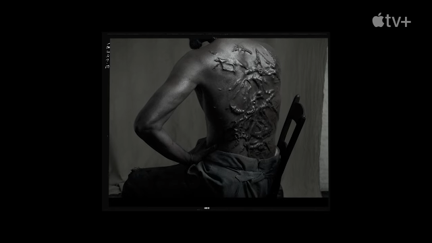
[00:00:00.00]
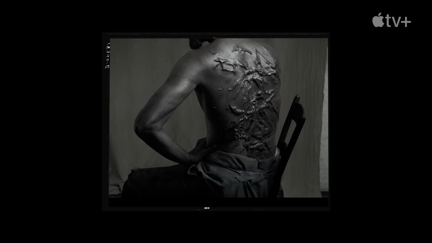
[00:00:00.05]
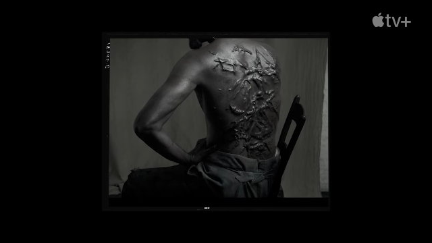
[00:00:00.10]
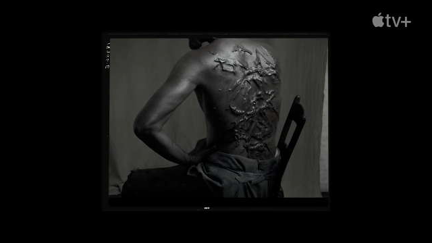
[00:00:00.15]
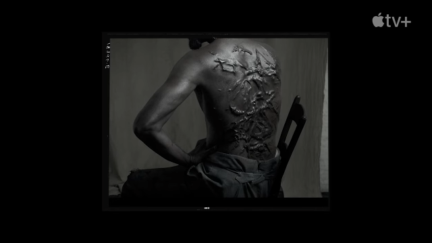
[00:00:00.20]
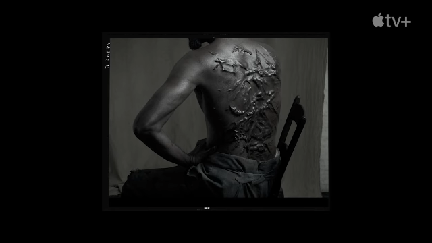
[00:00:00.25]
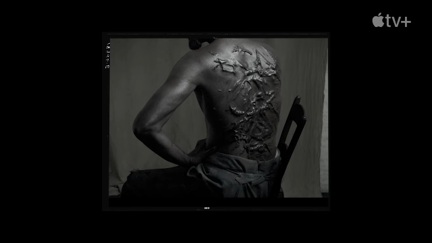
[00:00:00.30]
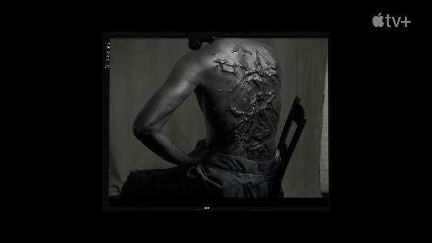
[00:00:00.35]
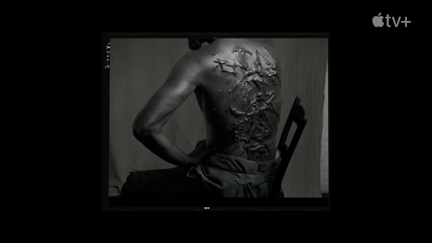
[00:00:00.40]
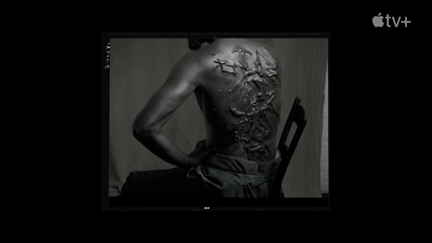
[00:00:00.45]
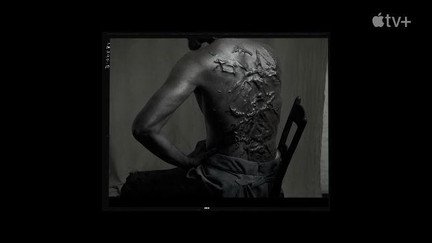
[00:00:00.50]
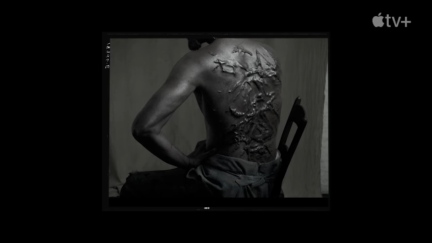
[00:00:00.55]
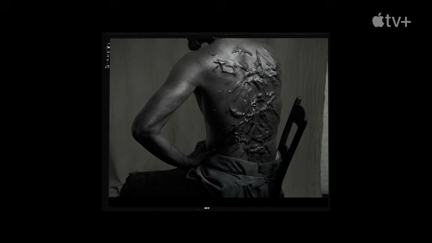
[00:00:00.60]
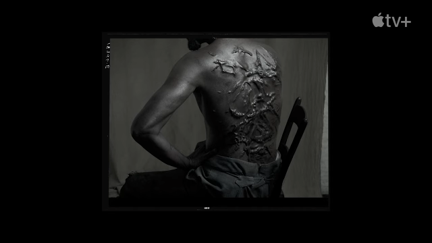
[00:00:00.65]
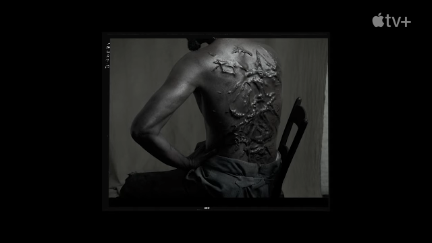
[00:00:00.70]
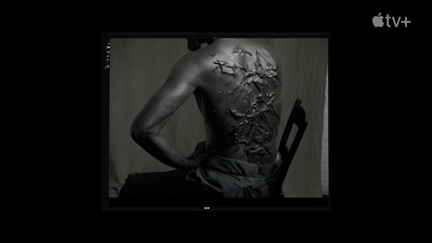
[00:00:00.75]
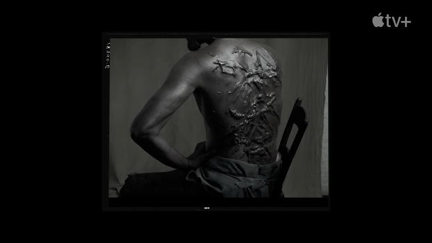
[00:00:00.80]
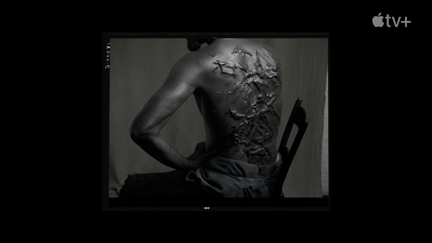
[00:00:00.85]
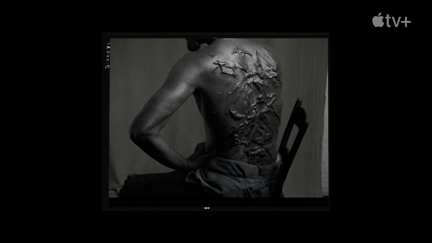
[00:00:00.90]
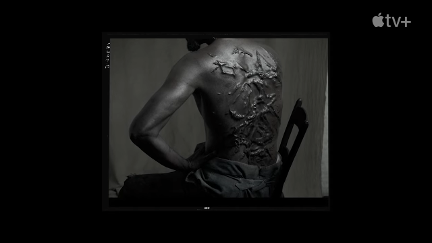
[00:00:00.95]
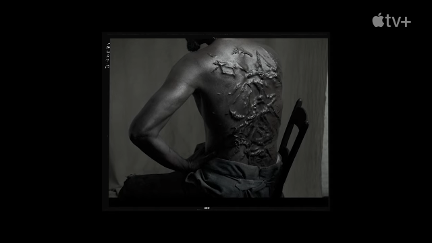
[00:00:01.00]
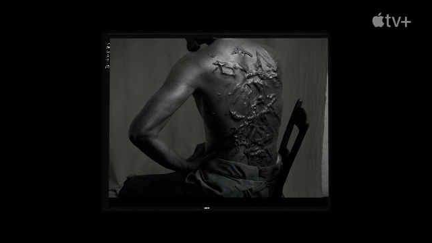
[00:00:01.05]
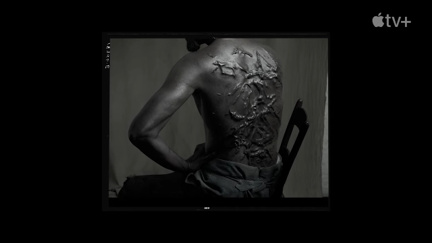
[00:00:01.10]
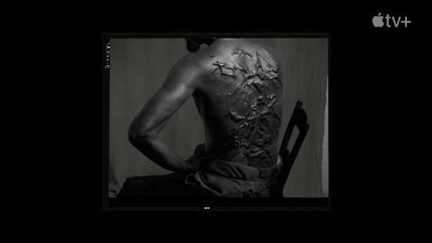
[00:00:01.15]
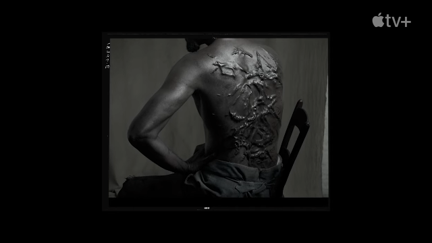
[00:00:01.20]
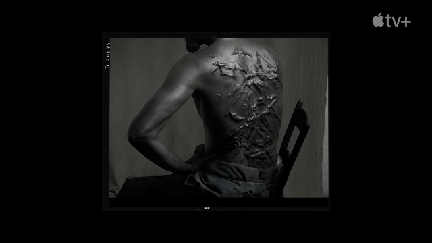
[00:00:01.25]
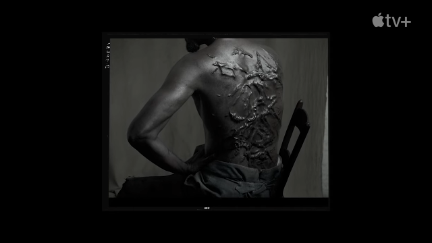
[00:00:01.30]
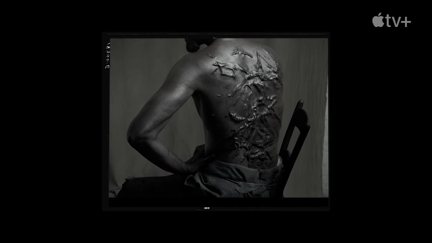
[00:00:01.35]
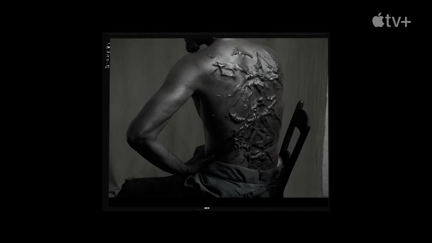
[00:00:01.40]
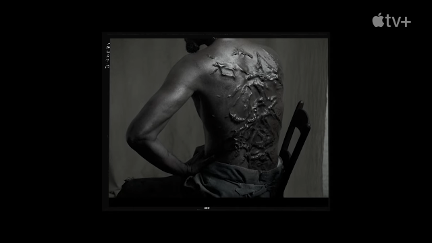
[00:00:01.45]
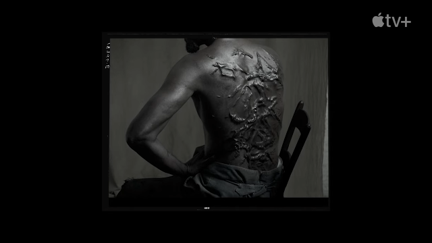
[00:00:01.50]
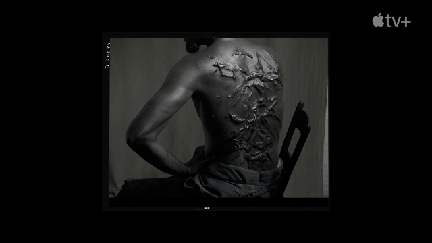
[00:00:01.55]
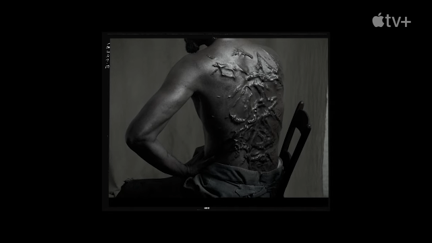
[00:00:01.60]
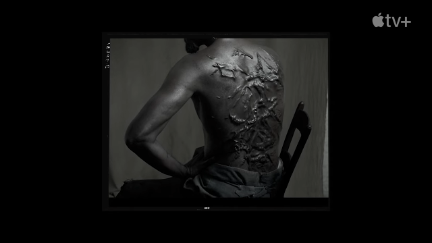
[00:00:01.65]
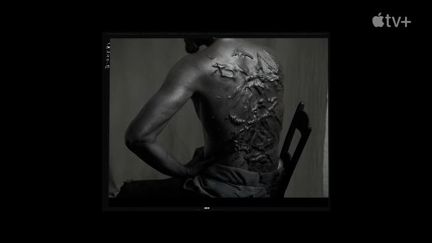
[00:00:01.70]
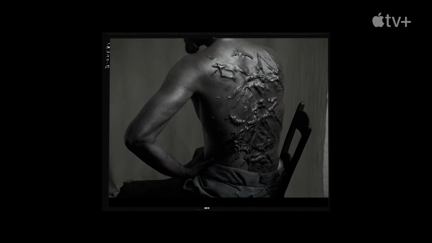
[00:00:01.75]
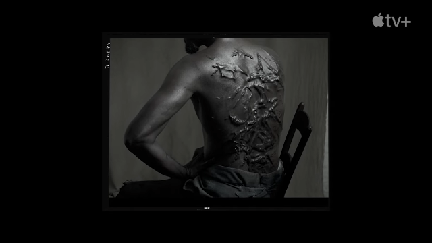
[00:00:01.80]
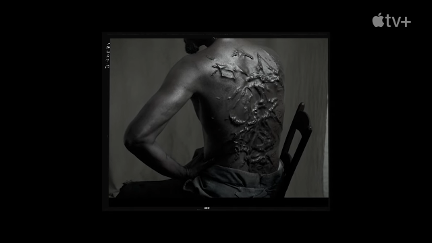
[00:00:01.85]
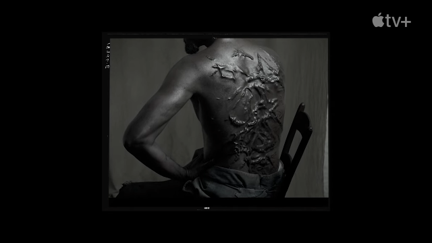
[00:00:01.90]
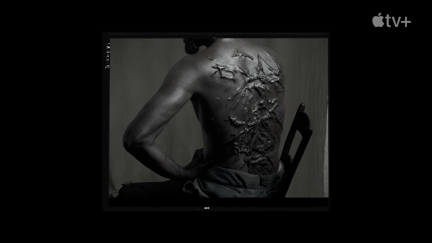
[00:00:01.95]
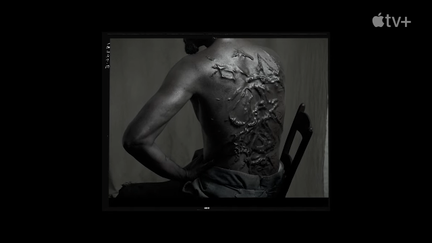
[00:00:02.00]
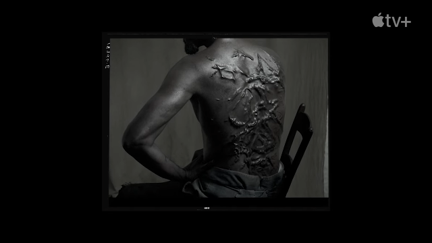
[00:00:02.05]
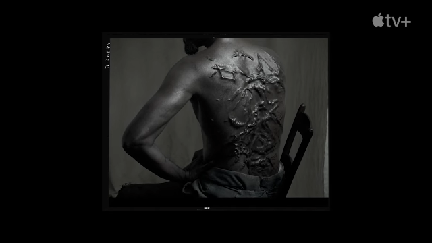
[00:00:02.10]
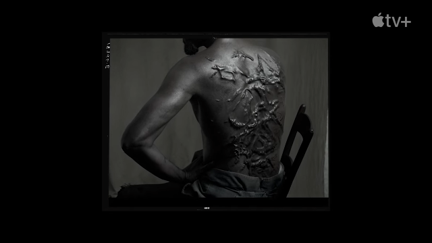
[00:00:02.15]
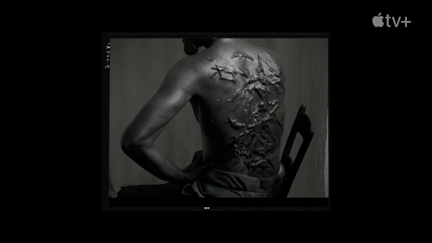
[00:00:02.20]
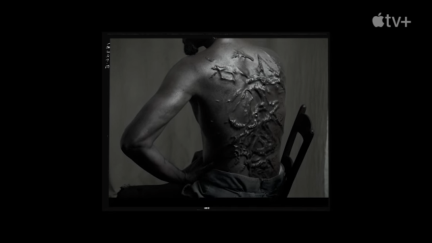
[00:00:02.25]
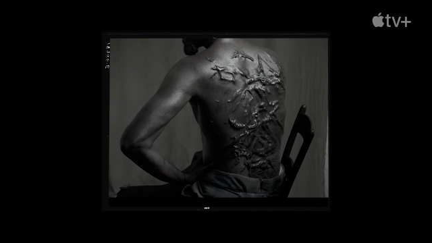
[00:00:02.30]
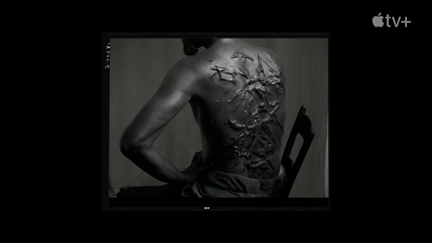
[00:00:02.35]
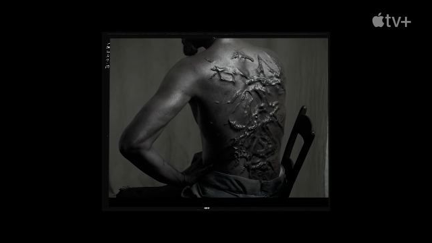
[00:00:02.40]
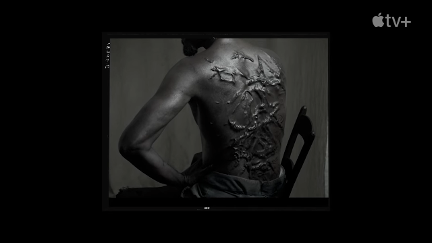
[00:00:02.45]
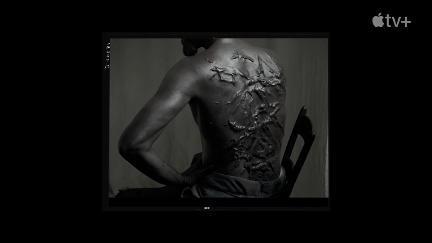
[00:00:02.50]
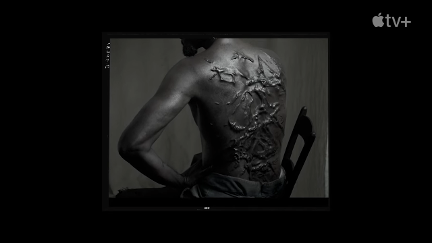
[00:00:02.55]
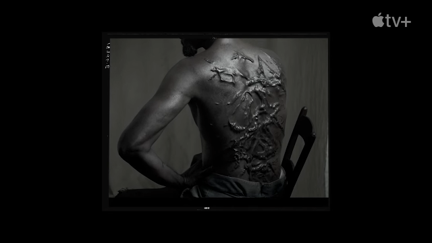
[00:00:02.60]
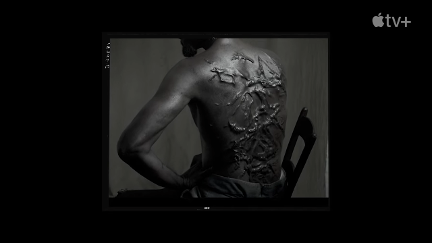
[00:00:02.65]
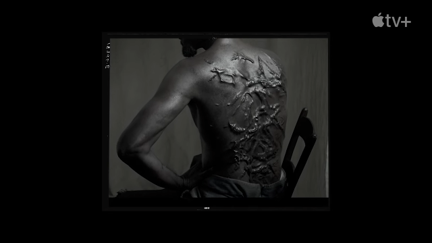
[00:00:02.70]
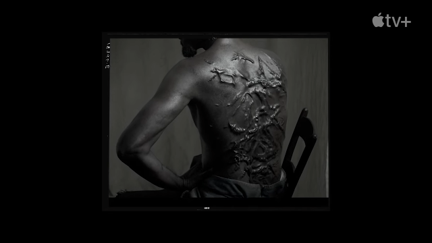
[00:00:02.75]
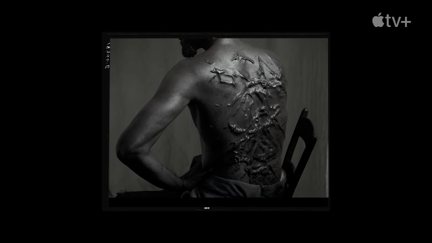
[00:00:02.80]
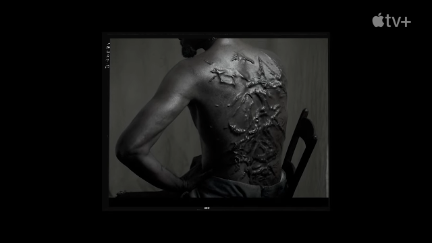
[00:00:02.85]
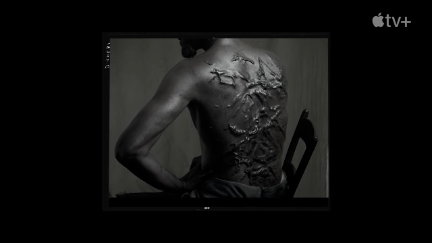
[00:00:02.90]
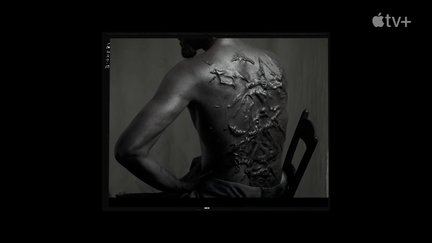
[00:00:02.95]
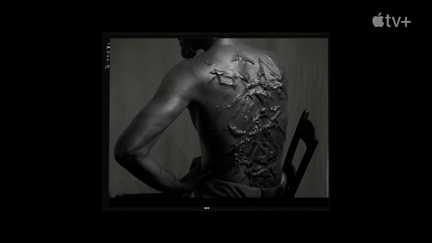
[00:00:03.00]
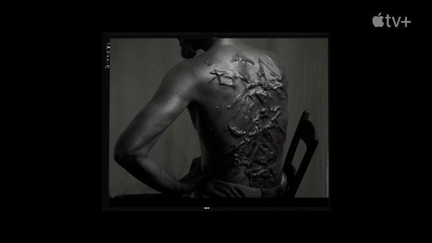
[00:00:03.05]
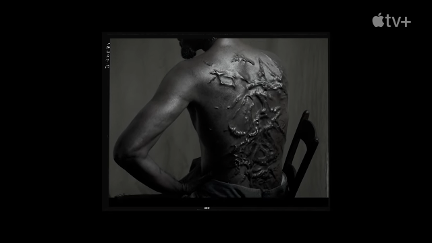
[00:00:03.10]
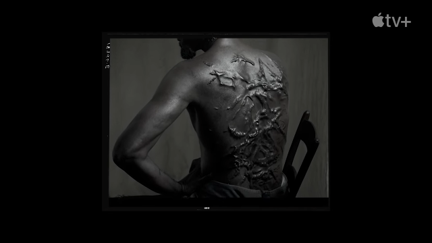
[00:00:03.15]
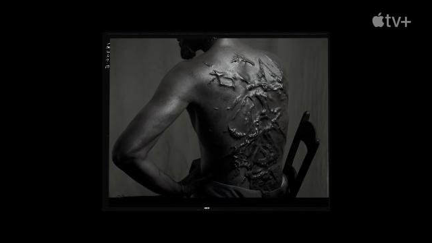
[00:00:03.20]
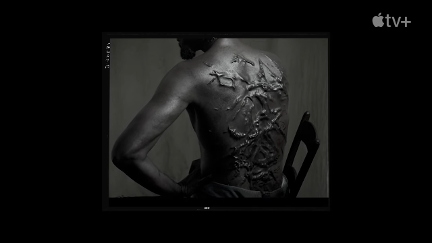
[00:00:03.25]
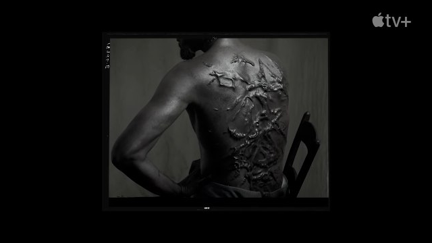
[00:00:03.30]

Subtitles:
(no speaker visible)